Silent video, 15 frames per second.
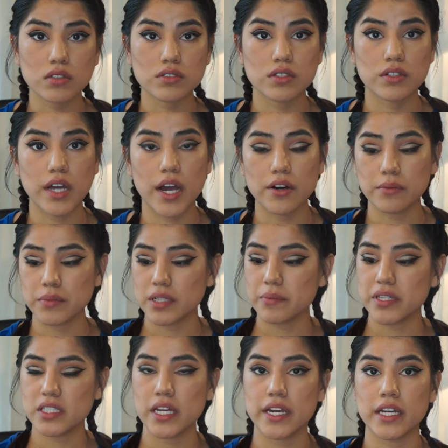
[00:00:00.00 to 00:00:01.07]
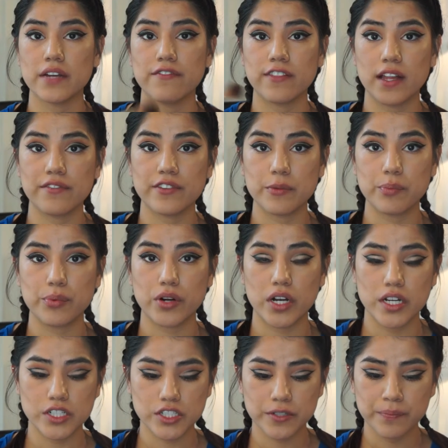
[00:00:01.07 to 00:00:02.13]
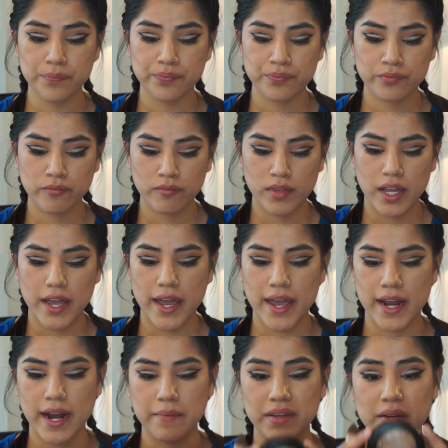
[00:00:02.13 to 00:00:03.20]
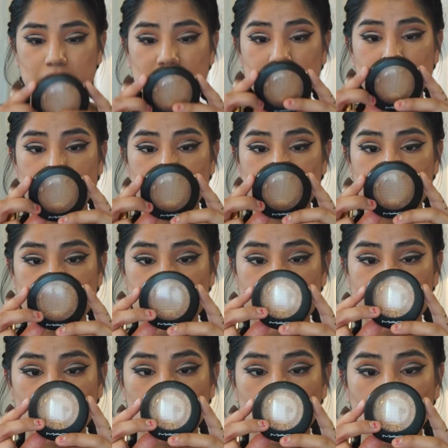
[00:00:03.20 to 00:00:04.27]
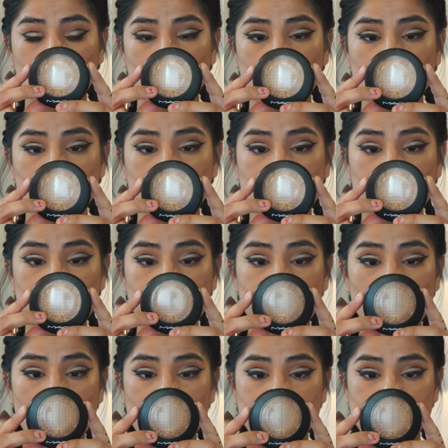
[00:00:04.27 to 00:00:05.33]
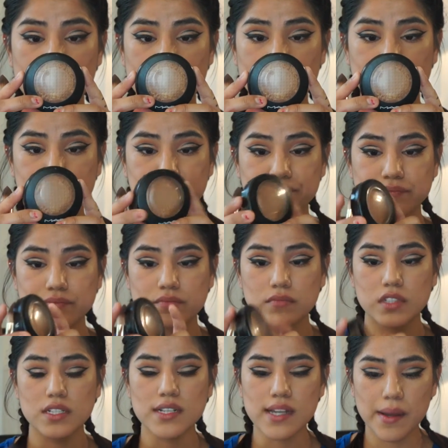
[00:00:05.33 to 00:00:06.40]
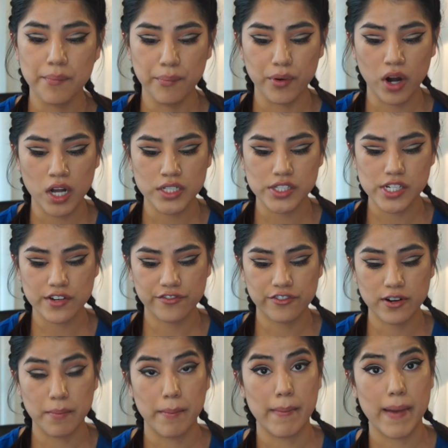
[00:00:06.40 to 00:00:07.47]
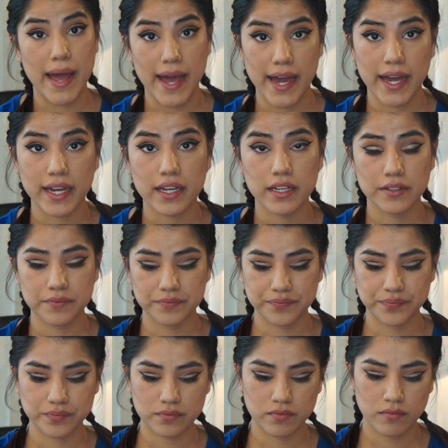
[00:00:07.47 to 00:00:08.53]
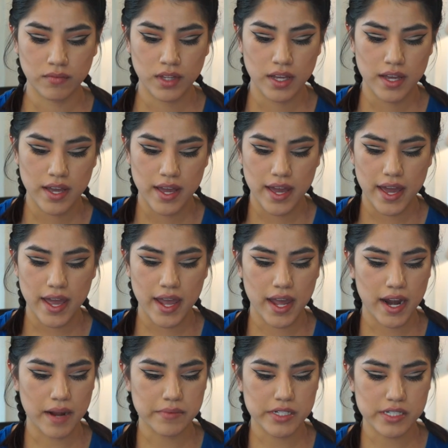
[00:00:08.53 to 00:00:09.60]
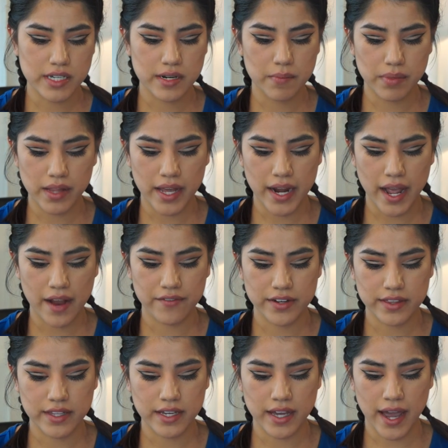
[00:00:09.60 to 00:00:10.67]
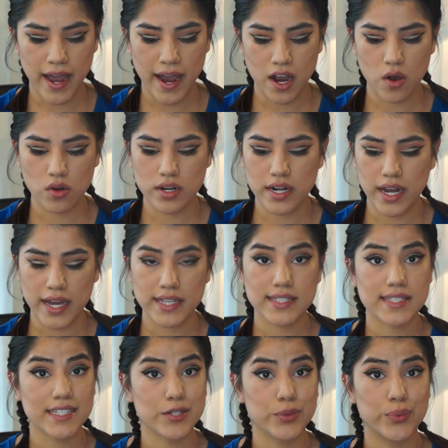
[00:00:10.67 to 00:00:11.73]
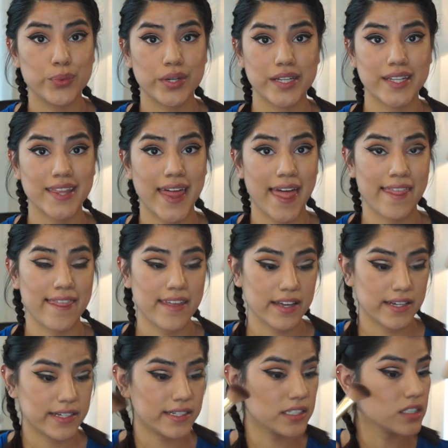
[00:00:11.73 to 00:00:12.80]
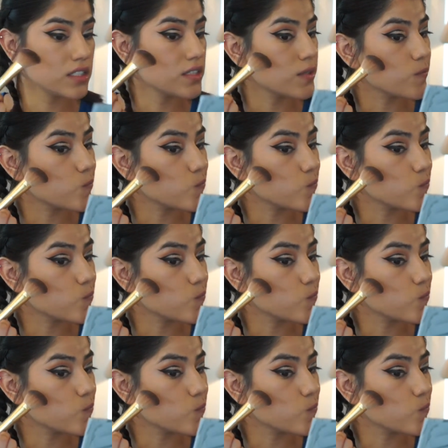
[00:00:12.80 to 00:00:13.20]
So now I'm going to be taking a fluffy brush, and I'm going to be taking my Gold Deposit bronzer from MAC, and I'm just going to blend everything out nicely with this.